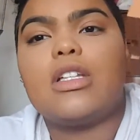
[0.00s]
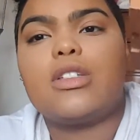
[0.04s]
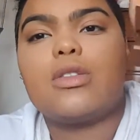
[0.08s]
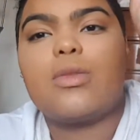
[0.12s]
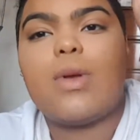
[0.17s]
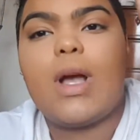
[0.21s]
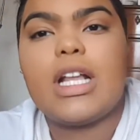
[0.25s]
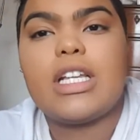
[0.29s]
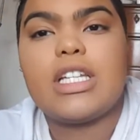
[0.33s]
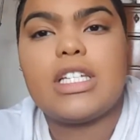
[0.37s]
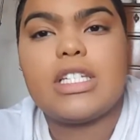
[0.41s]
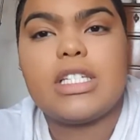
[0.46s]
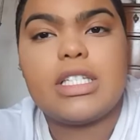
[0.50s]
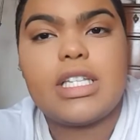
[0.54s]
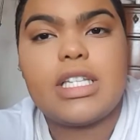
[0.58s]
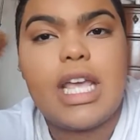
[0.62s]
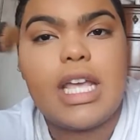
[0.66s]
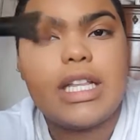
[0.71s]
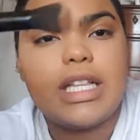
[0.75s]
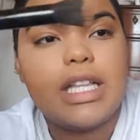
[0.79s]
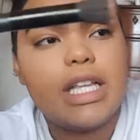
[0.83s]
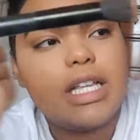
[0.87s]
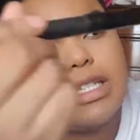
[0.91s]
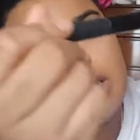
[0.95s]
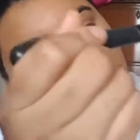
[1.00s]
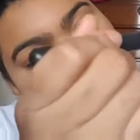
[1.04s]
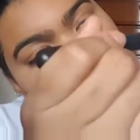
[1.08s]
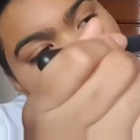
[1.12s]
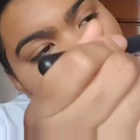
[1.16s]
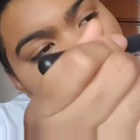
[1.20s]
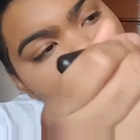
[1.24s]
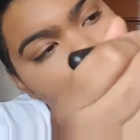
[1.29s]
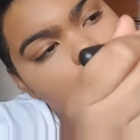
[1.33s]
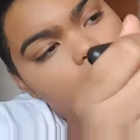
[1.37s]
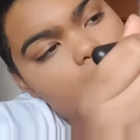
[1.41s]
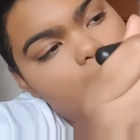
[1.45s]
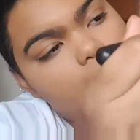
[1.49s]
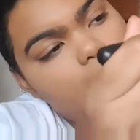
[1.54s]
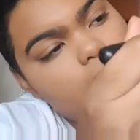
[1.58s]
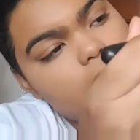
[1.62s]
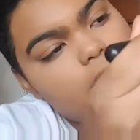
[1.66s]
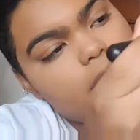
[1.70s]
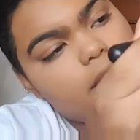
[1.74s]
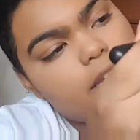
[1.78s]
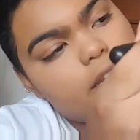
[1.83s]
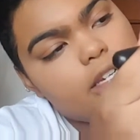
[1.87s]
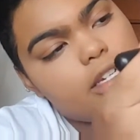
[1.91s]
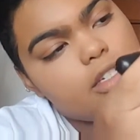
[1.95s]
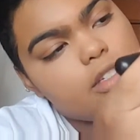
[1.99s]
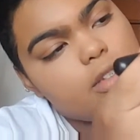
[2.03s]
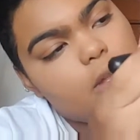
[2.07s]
So I just take this, I literally